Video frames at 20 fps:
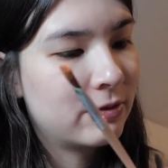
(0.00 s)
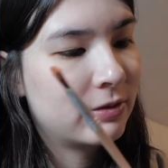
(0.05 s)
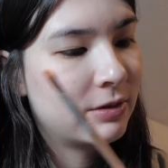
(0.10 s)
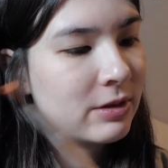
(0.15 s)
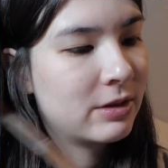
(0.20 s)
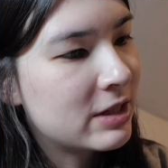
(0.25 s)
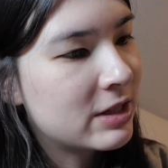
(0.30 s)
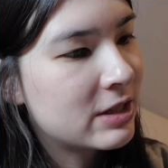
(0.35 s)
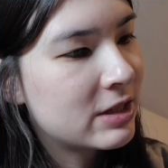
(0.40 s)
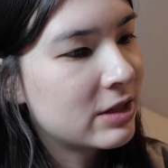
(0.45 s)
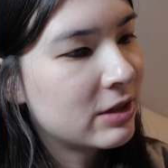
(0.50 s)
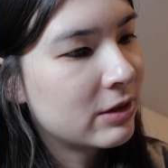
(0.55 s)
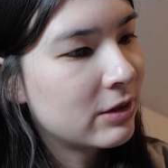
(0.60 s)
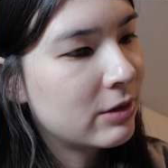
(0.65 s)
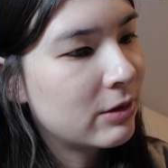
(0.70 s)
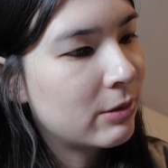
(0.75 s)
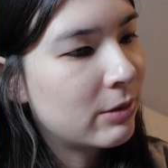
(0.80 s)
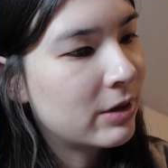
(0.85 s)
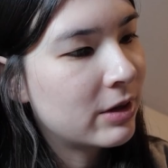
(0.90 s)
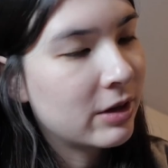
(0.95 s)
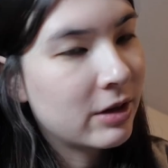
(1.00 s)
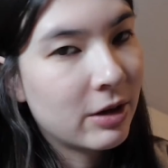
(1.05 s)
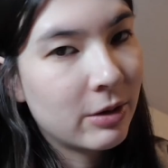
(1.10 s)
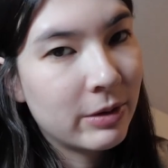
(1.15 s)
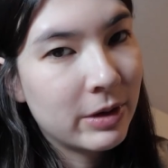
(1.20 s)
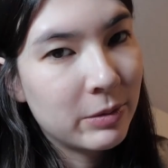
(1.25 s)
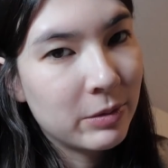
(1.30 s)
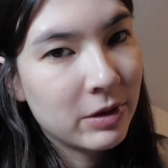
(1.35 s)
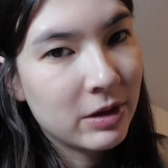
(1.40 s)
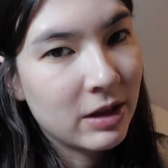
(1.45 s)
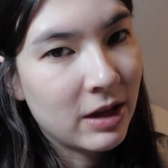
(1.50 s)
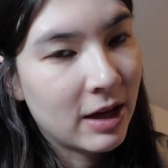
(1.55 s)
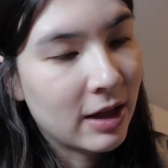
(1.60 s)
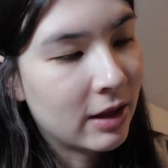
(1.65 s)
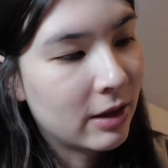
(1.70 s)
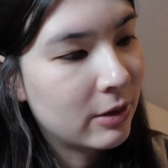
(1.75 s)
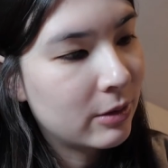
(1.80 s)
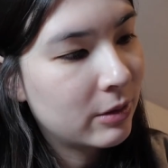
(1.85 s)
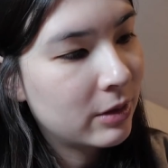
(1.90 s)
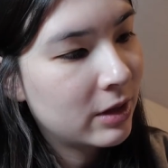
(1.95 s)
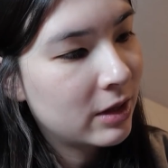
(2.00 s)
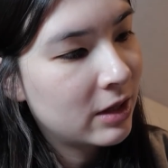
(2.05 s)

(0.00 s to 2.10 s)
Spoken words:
I still want to go in with yellow